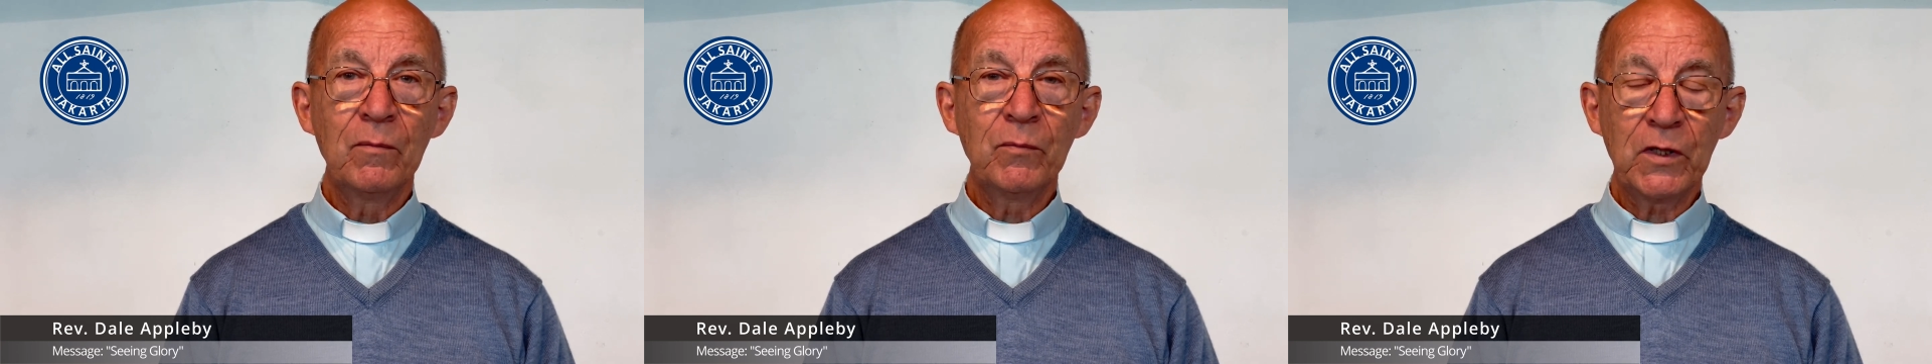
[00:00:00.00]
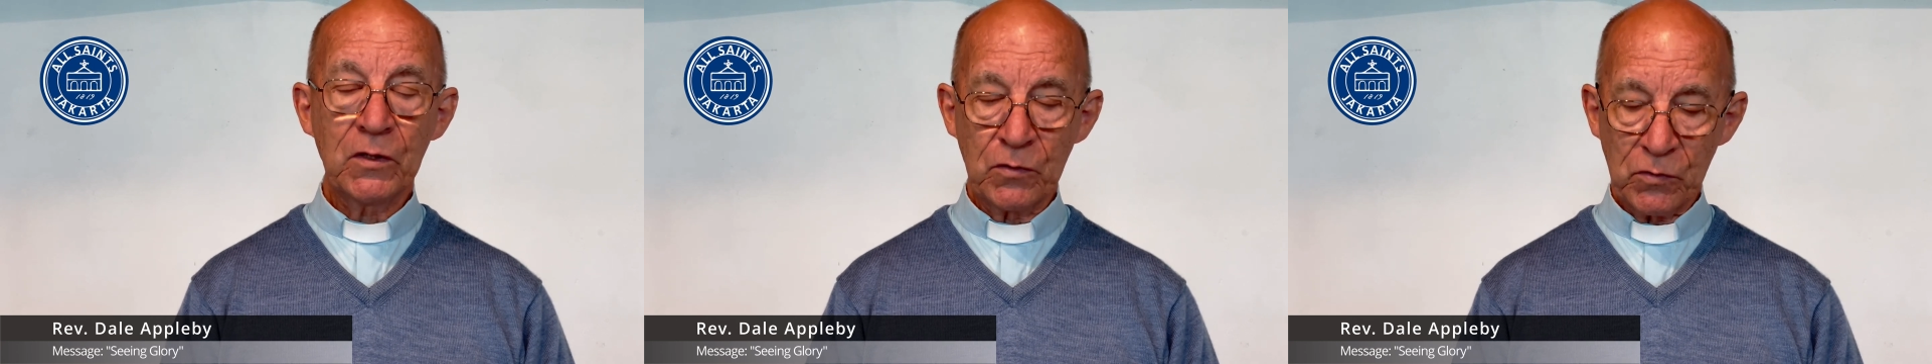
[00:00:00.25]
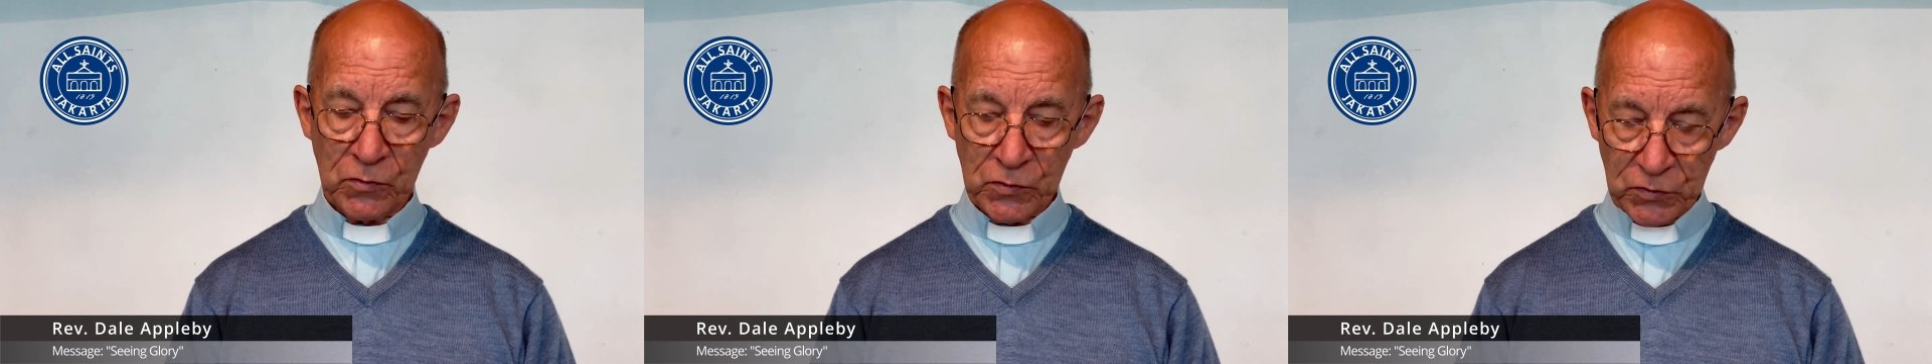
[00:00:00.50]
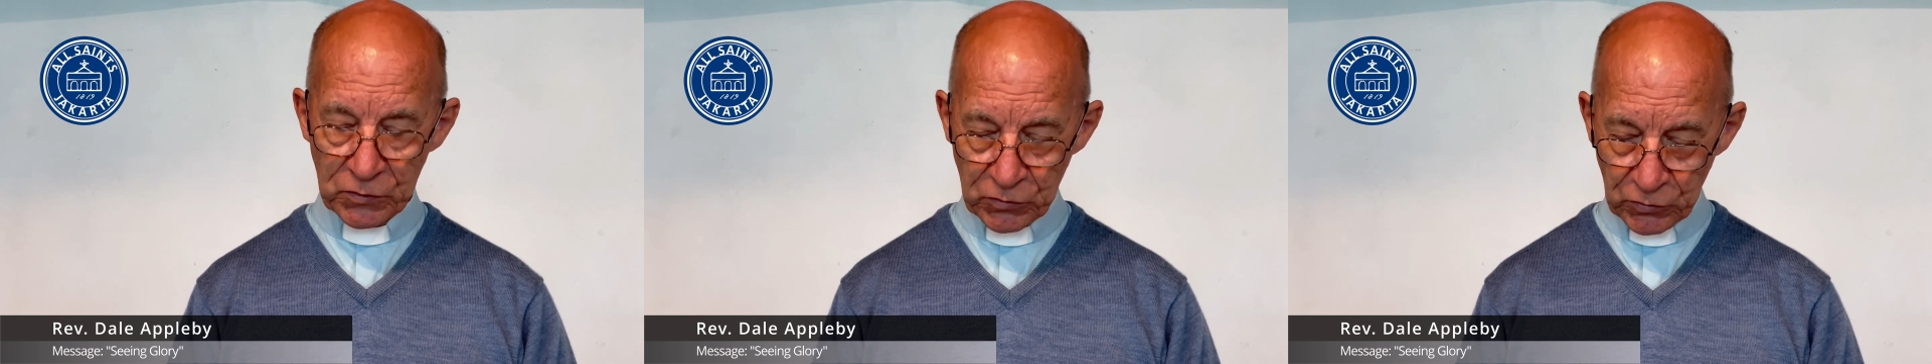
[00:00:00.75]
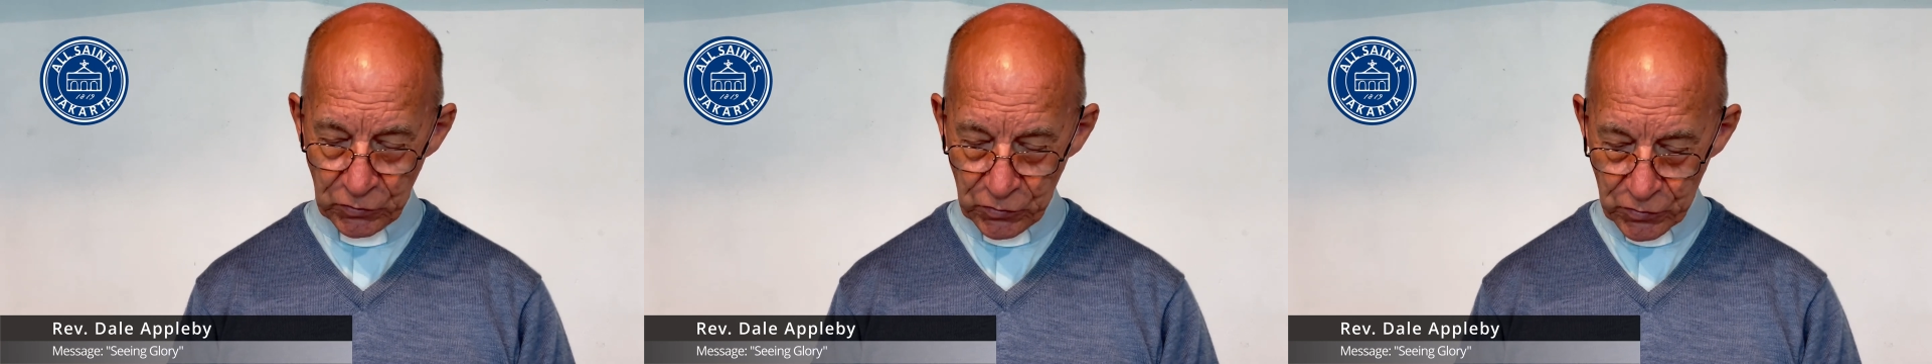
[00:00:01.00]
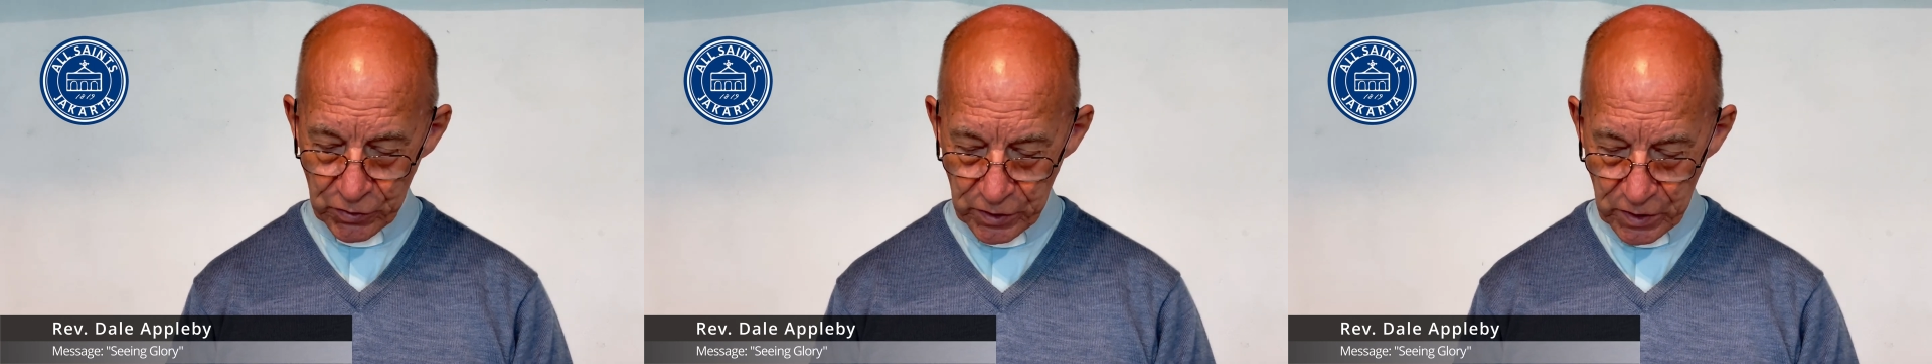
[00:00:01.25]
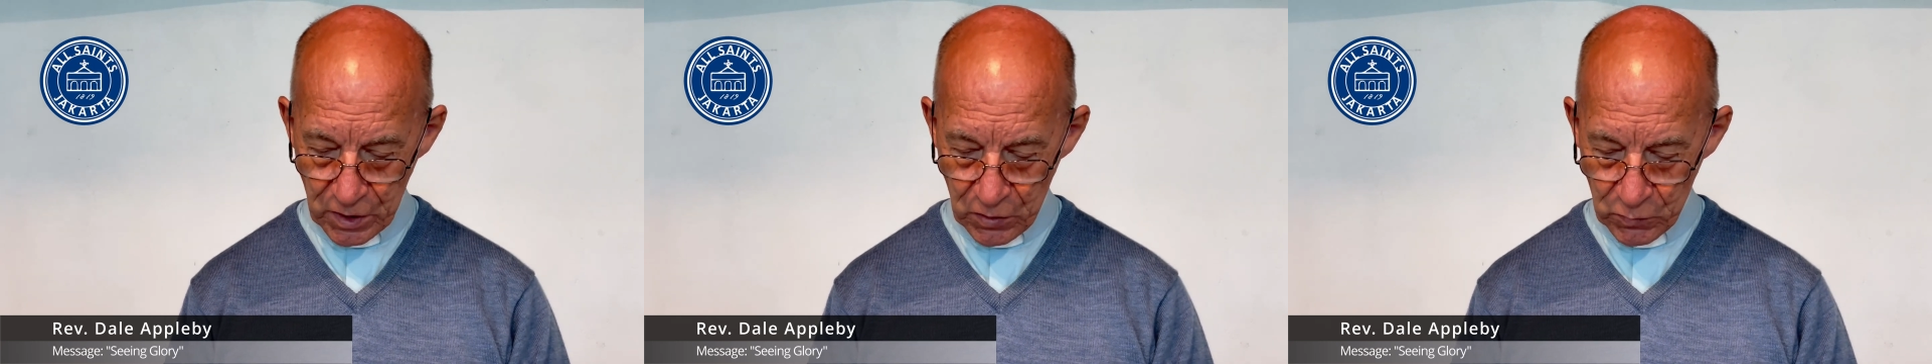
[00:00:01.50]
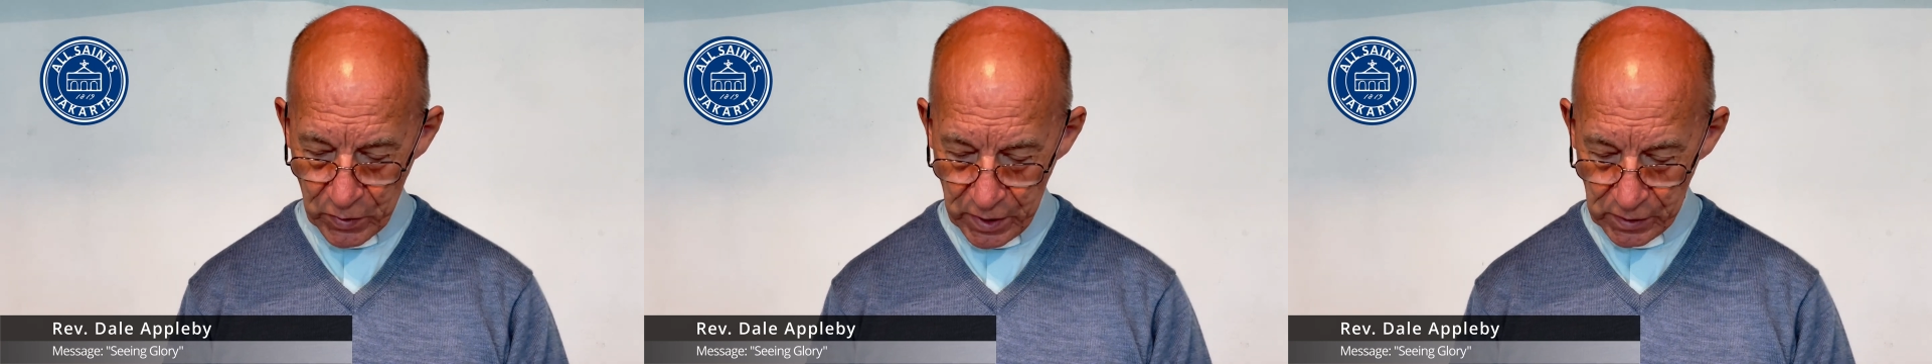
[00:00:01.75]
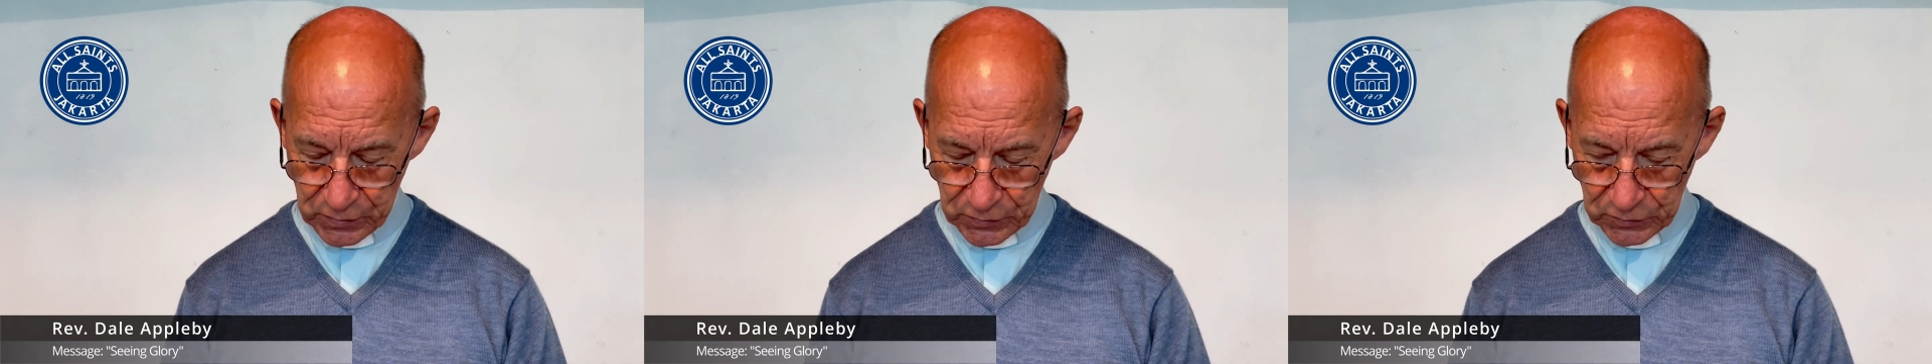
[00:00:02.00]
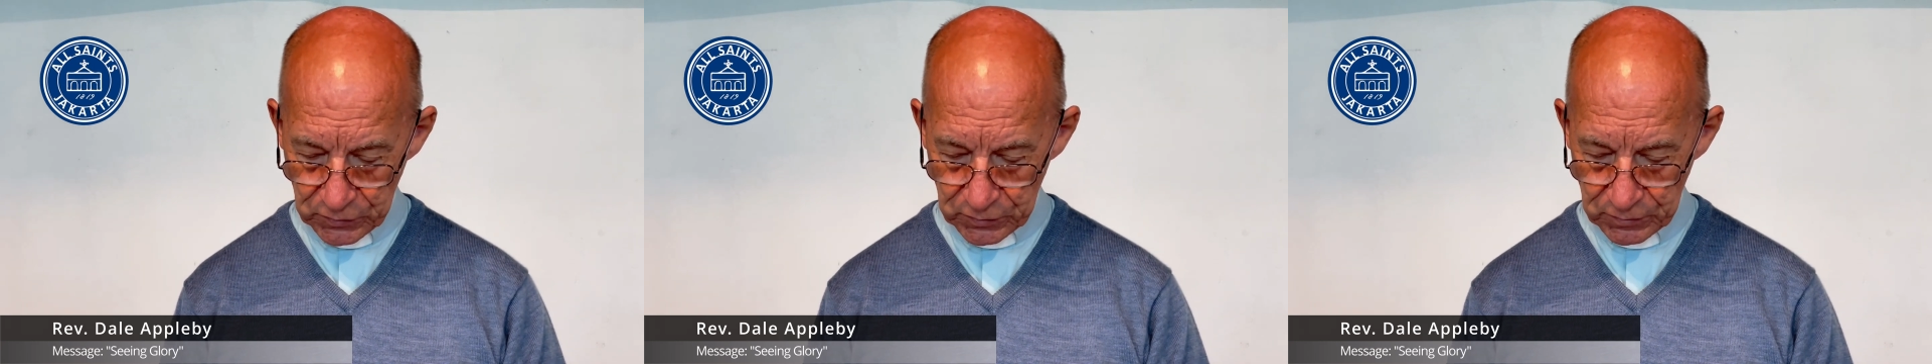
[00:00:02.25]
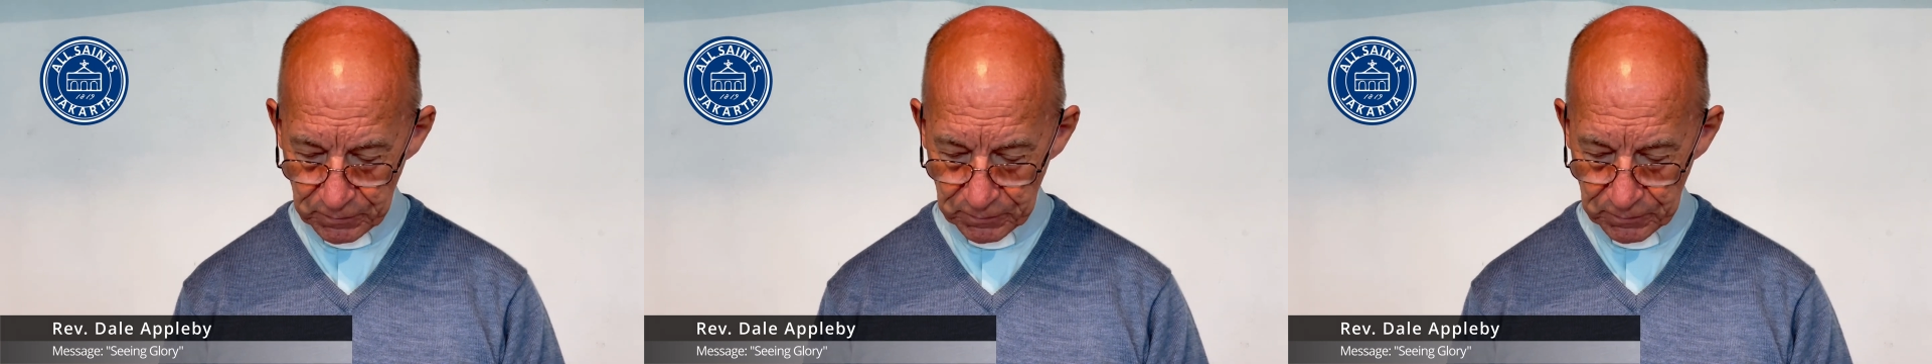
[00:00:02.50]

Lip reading: because glory awaits.